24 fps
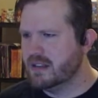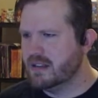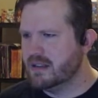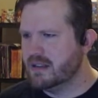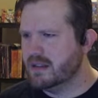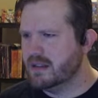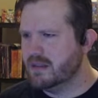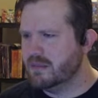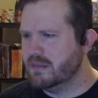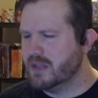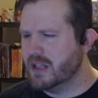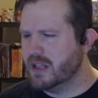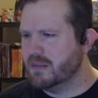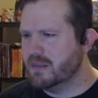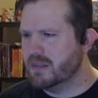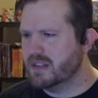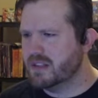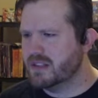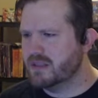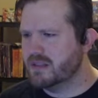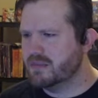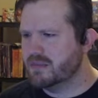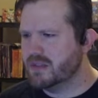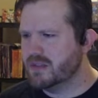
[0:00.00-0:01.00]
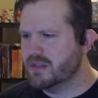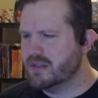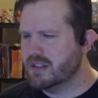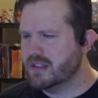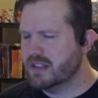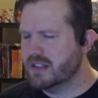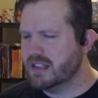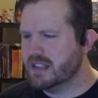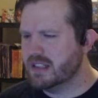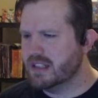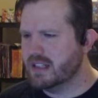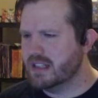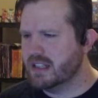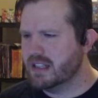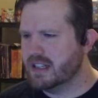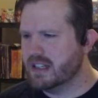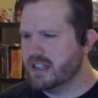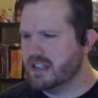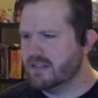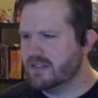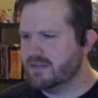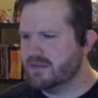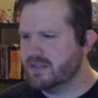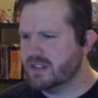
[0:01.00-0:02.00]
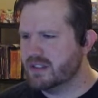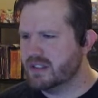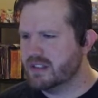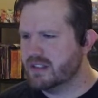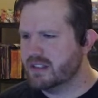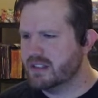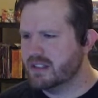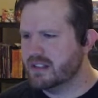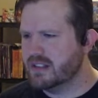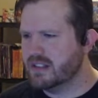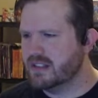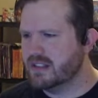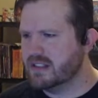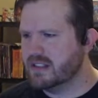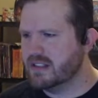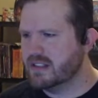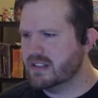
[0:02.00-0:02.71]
Maybe some Unity after.